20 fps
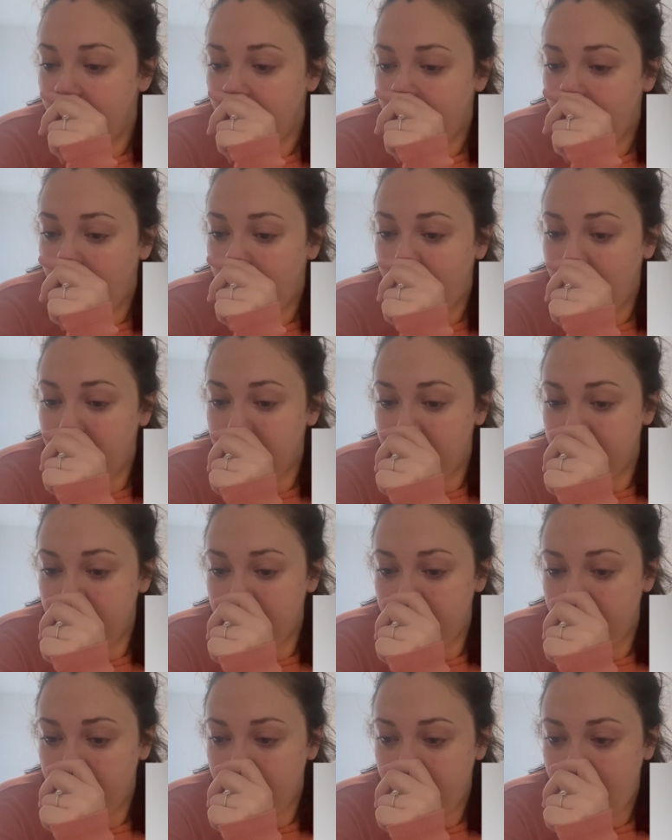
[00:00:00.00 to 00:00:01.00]

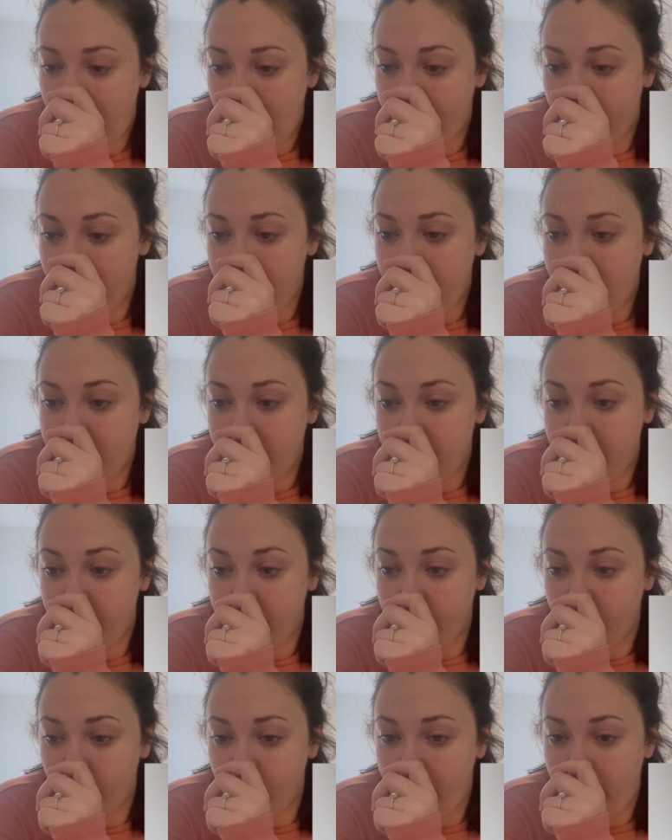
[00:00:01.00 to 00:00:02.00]
have a baby
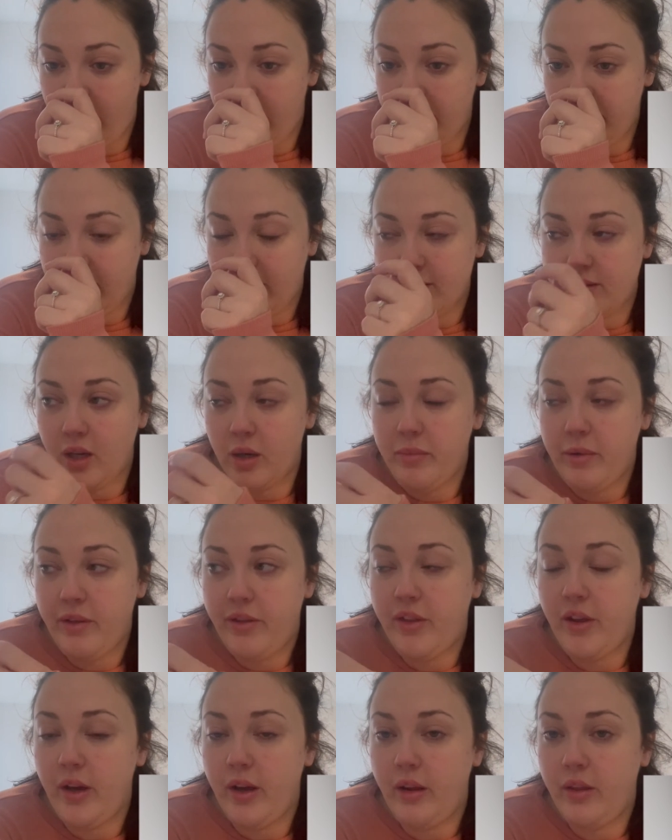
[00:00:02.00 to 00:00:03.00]
before that, because I'll be
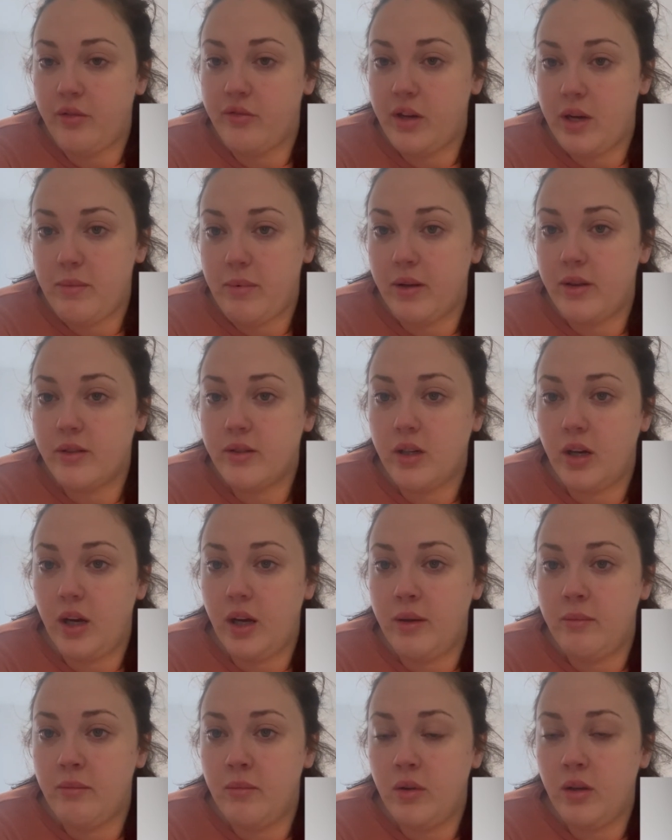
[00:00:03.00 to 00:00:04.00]
33 by the
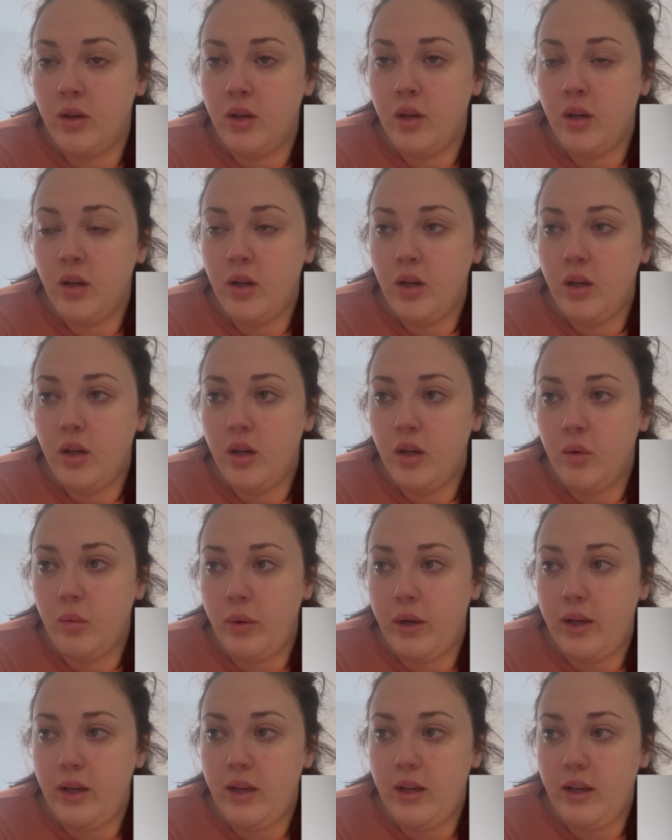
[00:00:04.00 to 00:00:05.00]
time
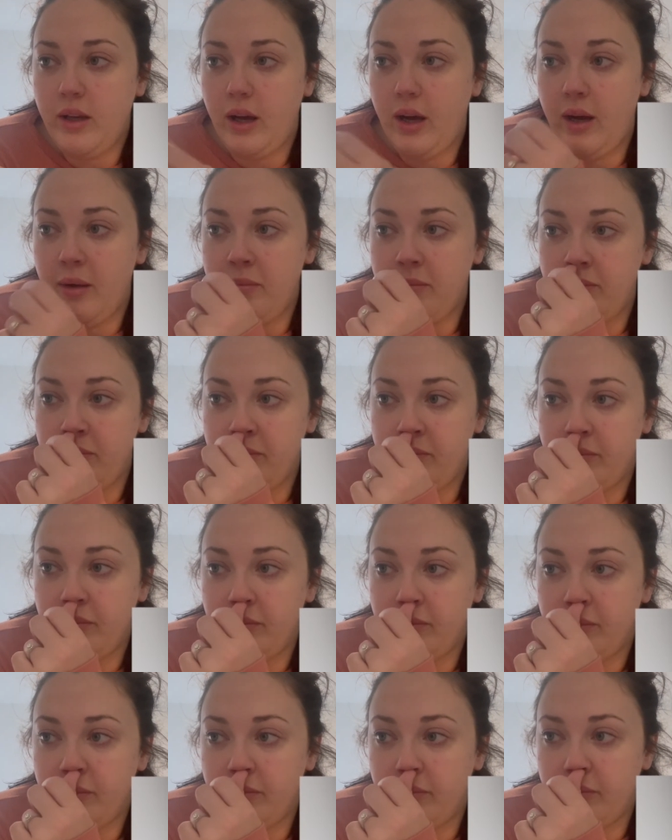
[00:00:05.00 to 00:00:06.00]
we
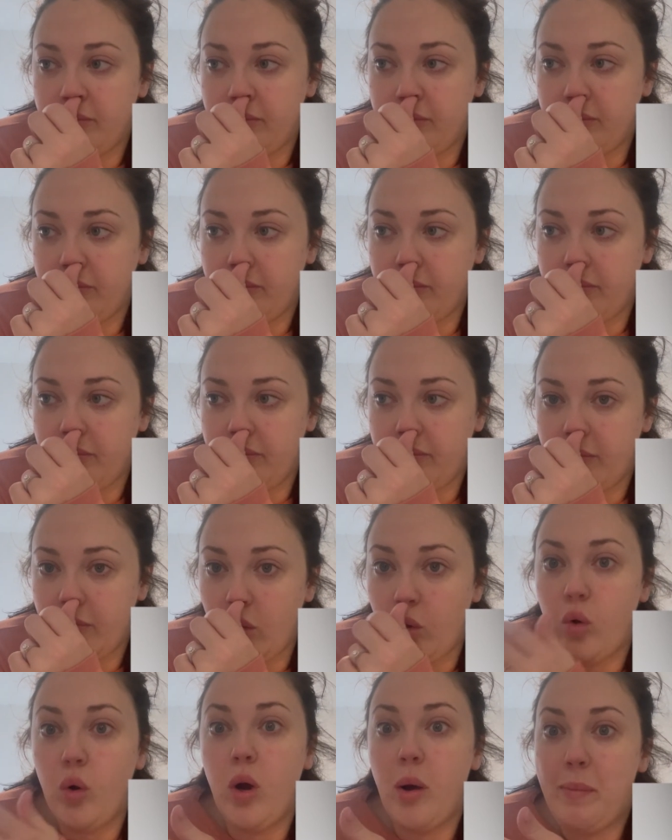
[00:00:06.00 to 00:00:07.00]

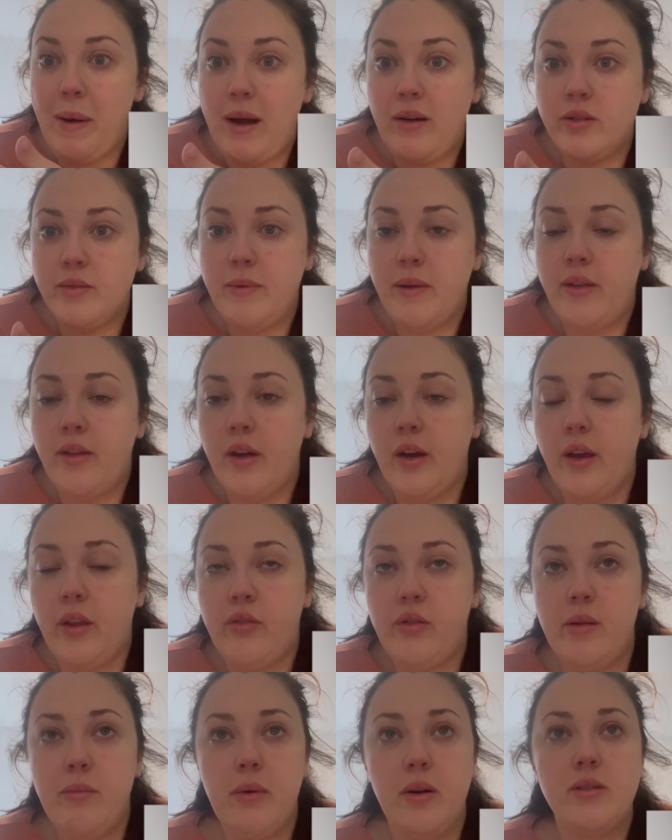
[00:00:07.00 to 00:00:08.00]
or about to be
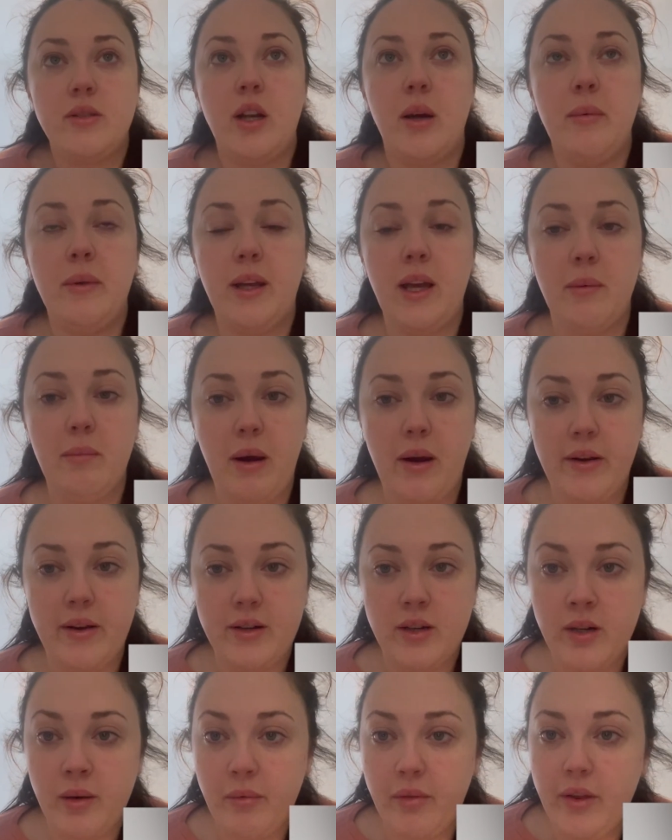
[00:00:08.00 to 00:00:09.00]
33 by the time we get married,
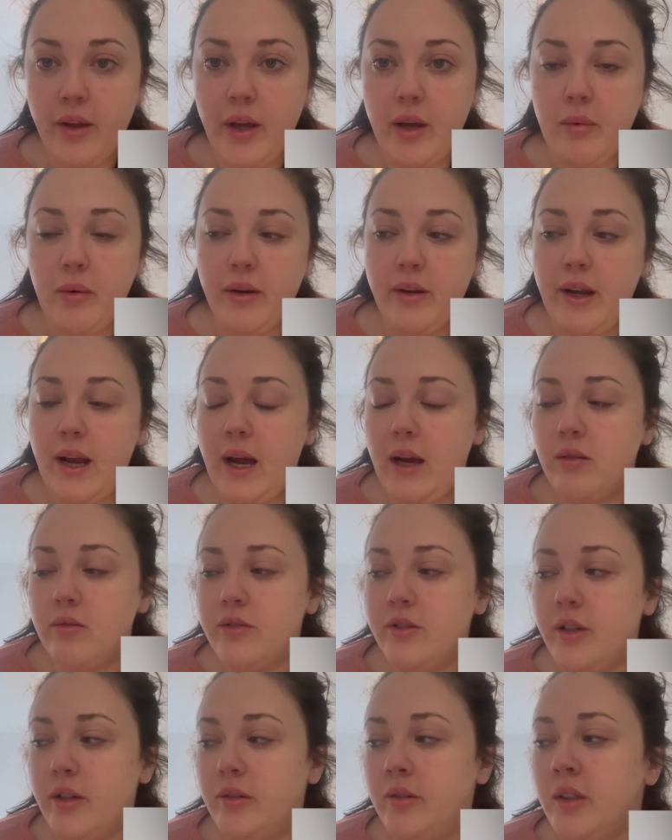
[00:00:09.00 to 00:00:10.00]
and I'm 31 now.
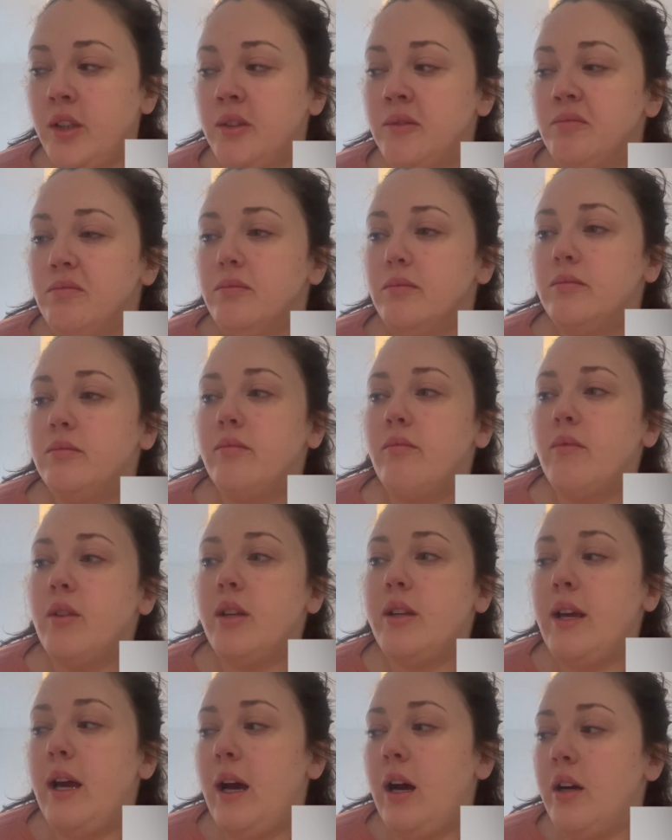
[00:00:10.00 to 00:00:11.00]
So
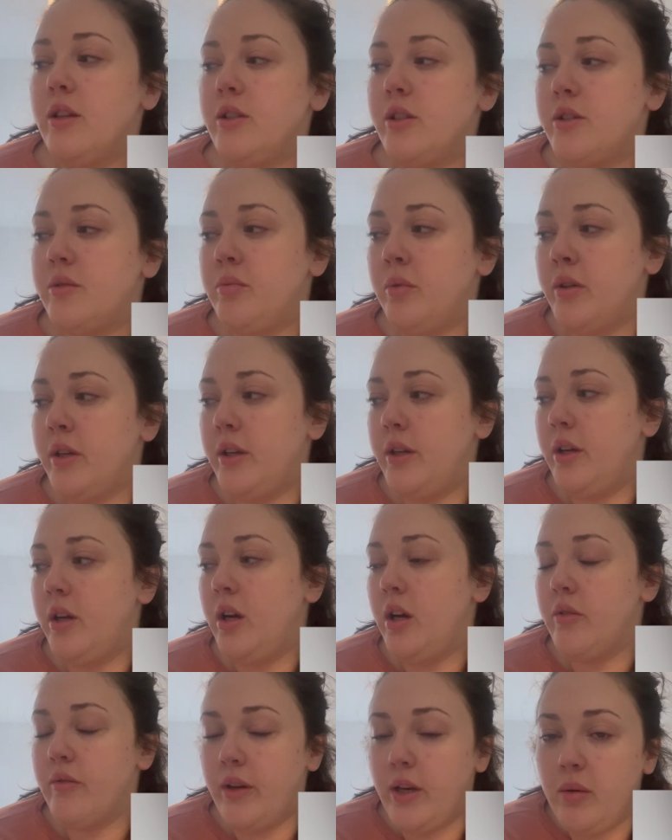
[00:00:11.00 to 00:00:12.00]
yeah, I
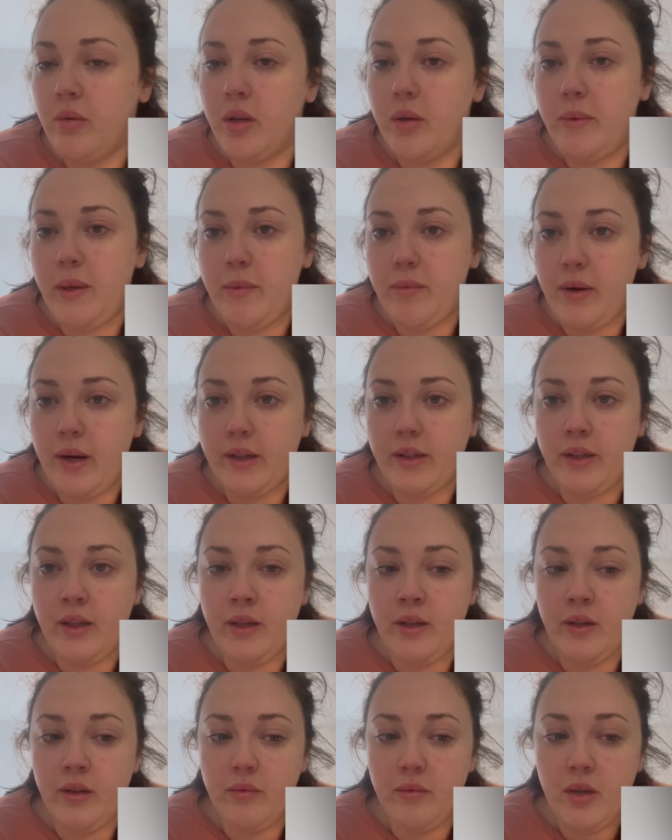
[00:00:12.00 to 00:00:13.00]
really want to be
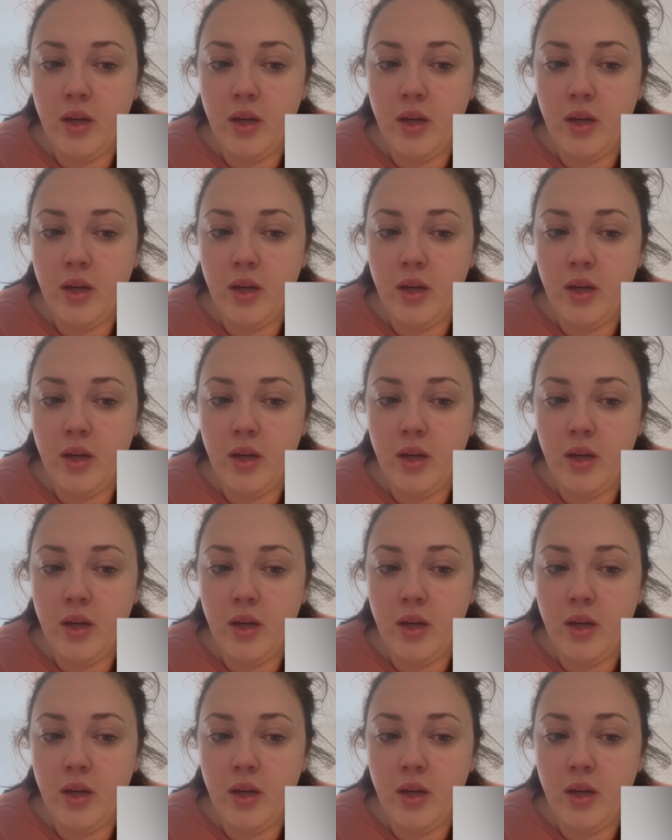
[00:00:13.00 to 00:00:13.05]
pregnant